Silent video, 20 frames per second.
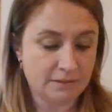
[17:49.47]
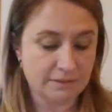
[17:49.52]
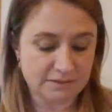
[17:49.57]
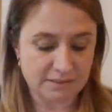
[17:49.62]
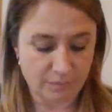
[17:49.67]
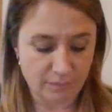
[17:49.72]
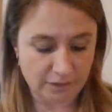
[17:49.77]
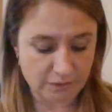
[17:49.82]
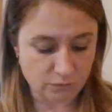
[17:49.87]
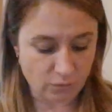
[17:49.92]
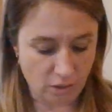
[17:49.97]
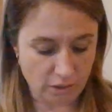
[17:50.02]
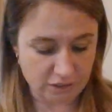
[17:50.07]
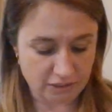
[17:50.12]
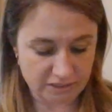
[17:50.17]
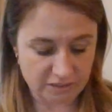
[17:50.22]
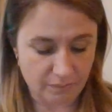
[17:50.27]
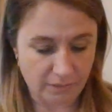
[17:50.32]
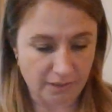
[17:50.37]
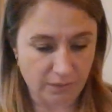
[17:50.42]
Somebody's
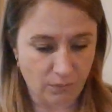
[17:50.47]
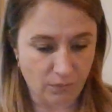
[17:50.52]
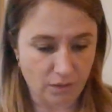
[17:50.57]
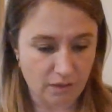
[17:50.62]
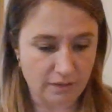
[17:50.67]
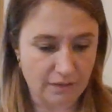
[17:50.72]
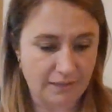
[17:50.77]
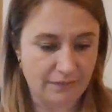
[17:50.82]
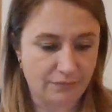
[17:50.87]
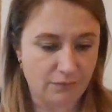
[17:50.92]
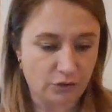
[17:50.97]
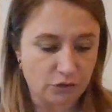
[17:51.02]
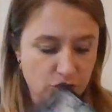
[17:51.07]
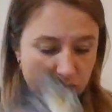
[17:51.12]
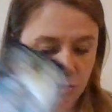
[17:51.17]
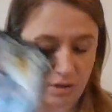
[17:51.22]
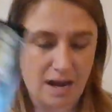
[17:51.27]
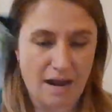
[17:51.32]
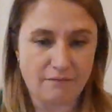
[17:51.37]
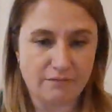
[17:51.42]
watching somebody at work, and they're
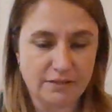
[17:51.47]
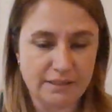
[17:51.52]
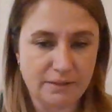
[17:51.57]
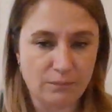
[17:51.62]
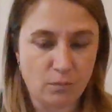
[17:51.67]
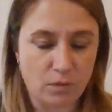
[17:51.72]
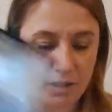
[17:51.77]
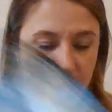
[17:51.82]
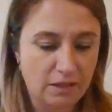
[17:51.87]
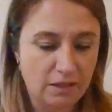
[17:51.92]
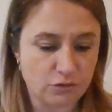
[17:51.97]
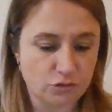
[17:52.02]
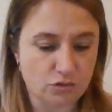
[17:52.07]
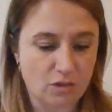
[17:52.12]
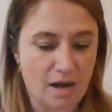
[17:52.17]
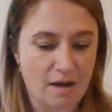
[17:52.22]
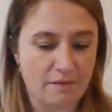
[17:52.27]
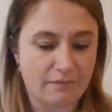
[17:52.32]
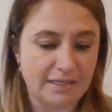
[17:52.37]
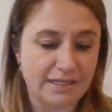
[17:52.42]
traveling, working on
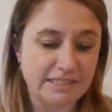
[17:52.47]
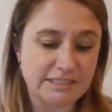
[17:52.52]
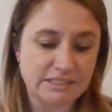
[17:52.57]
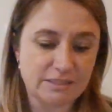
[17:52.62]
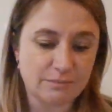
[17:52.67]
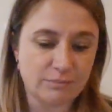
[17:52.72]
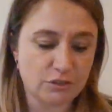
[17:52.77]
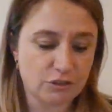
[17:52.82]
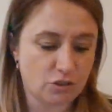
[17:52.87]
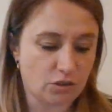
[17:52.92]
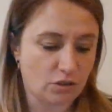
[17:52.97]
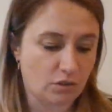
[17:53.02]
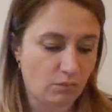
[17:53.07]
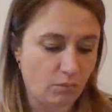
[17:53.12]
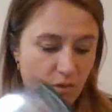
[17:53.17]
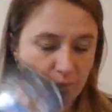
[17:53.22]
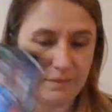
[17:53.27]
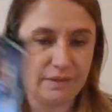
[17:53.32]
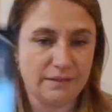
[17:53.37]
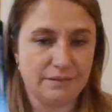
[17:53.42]
traveling. It's a mature
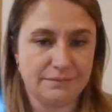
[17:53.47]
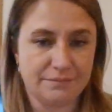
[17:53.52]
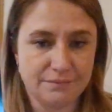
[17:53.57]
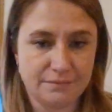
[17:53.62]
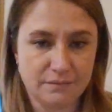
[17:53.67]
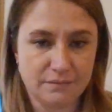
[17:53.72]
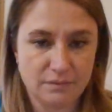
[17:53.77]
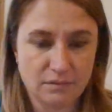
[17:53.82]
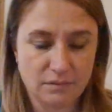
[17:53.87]
woman.